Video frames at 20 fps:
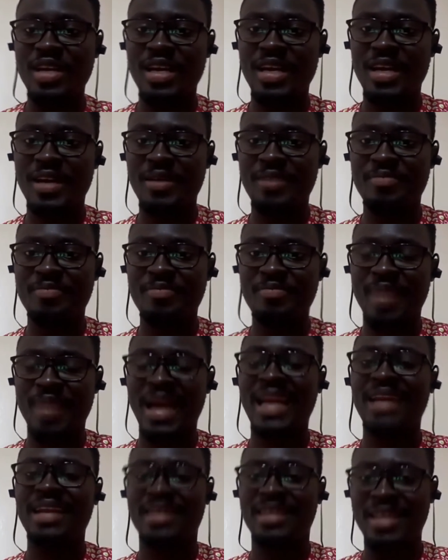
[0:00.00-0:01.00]
Um,
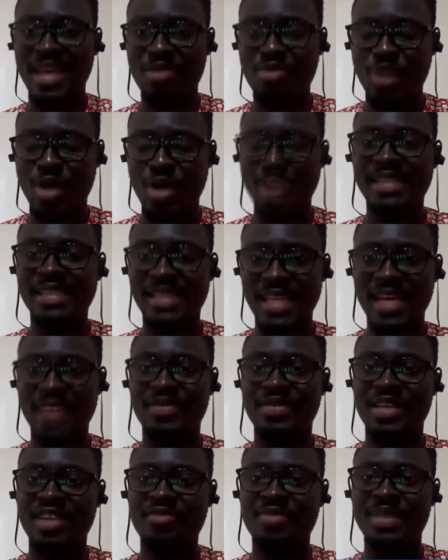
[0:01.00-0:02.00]
but they were
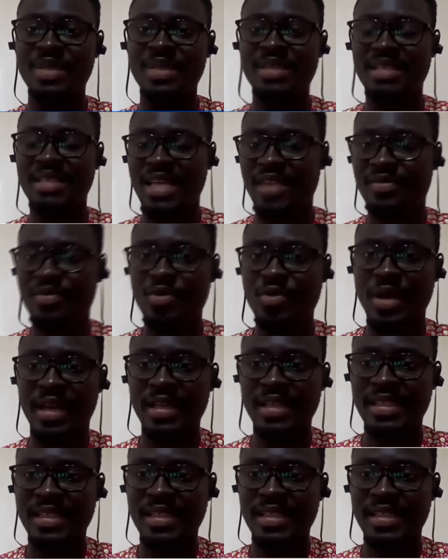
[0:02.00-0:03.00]
served, they've been served, we
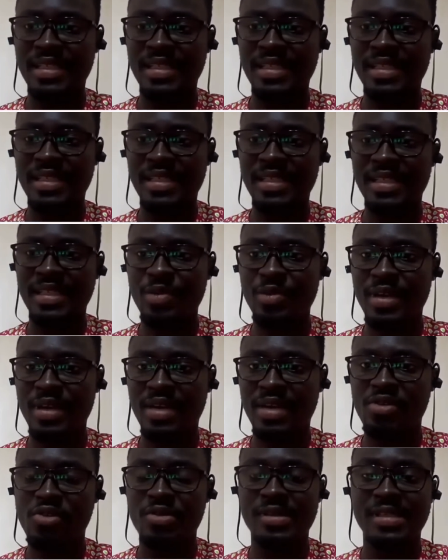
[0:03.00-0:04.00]
understand,
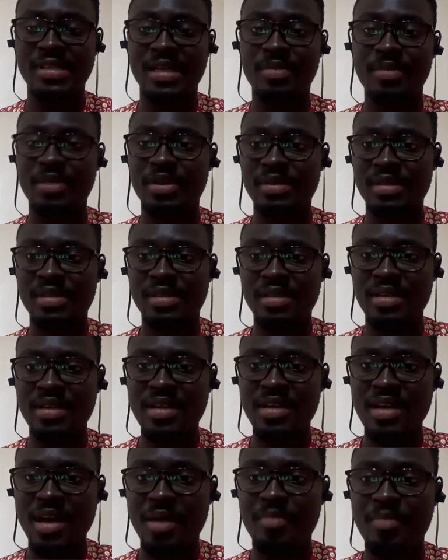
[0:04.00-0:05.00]
with the court summons
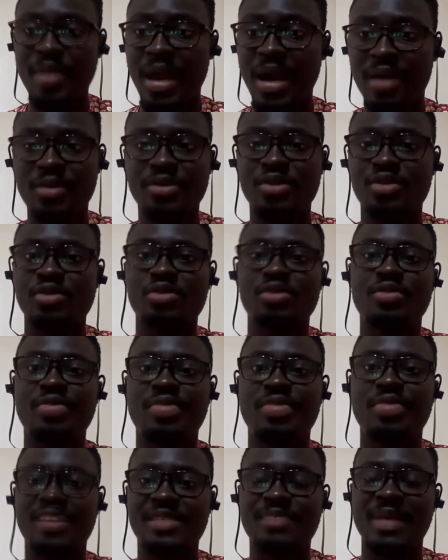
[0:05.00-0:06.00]
proud to
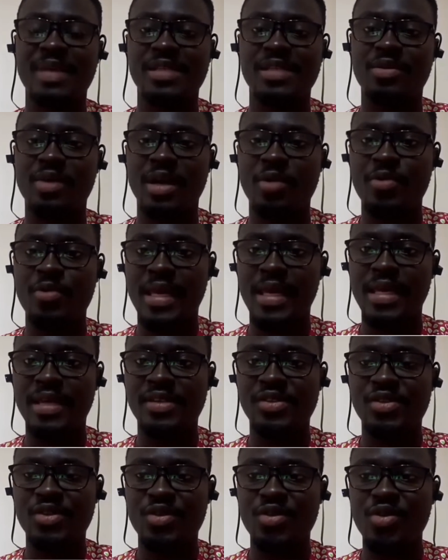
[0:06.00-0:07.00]
this particular weekend.
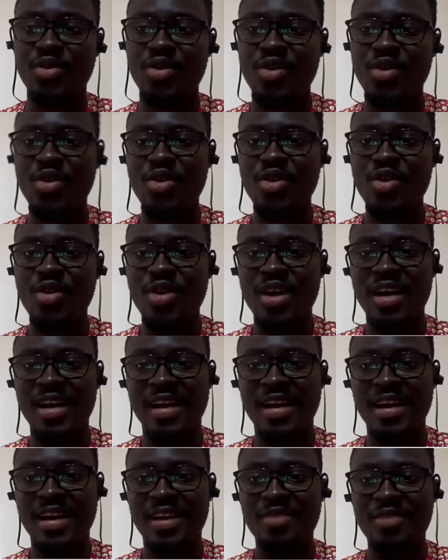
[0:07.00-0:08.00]
So
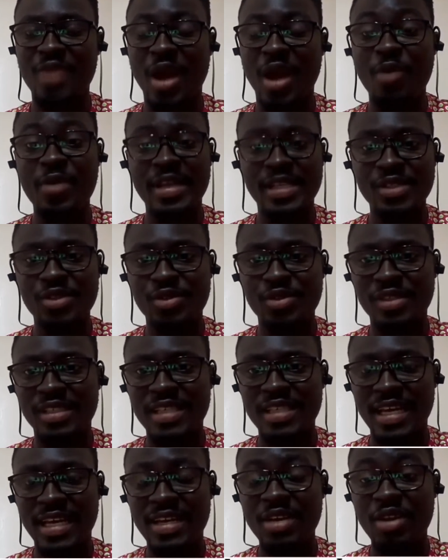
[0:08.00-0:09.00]
uh, we are waiting to see.
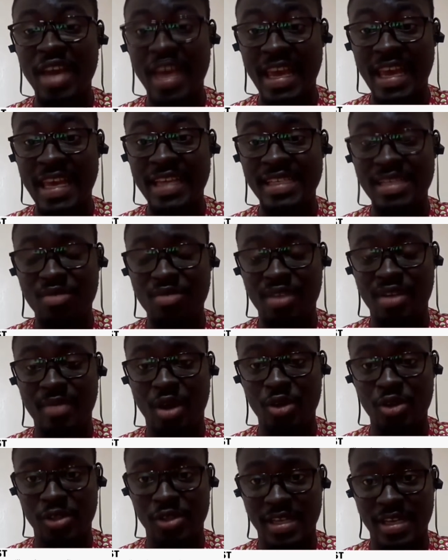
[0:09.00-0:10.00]
I know again, some of them are
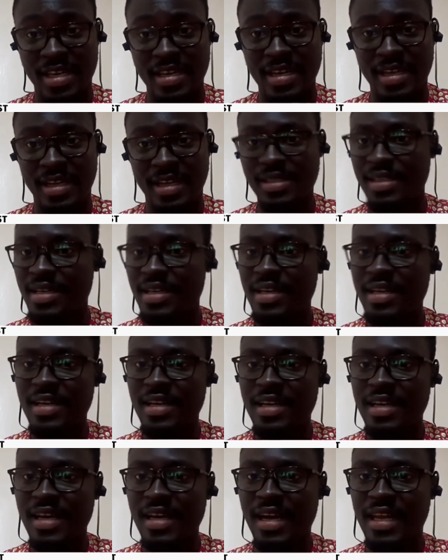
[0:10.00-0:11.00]
also saying that
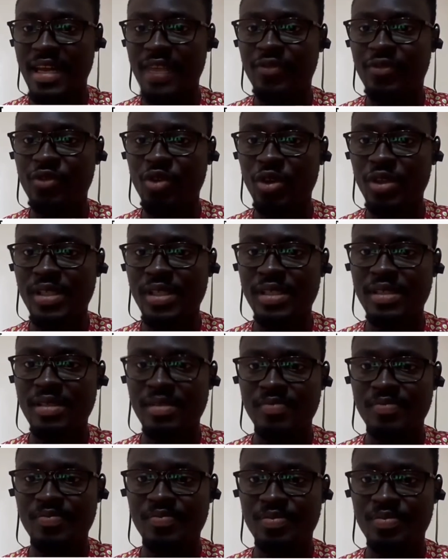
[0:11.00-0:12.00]
uh, they've not,
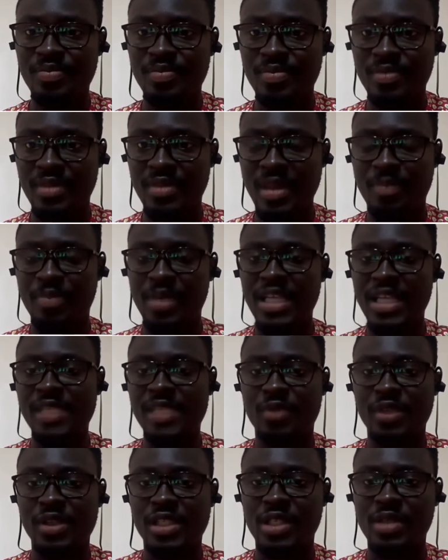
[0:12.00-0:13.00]
the police
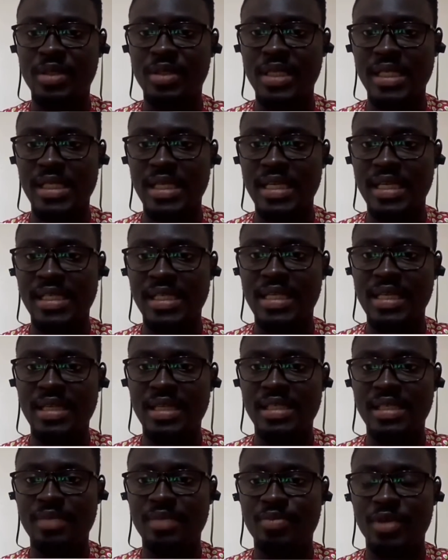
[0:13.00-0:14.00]
prosecutors and the
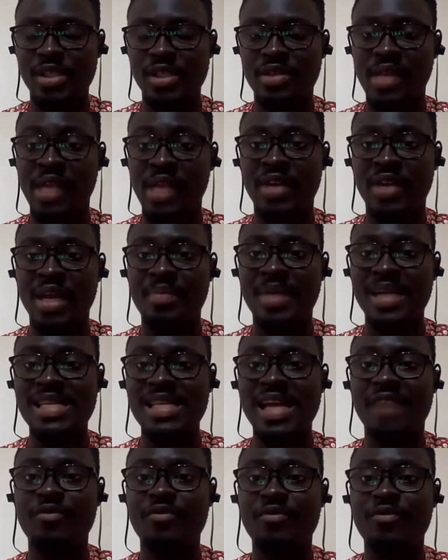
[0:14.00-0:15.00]
state prosecutors for that
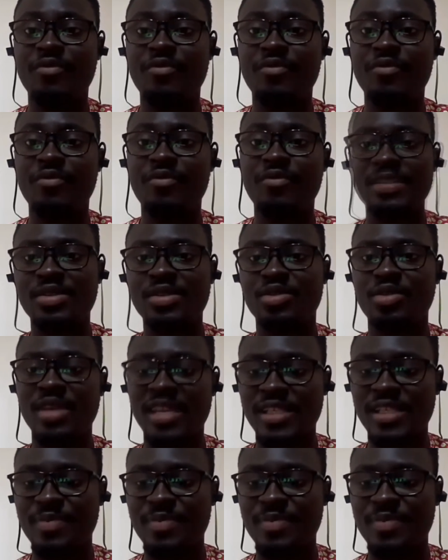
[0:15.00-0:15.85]
matter, have not written to the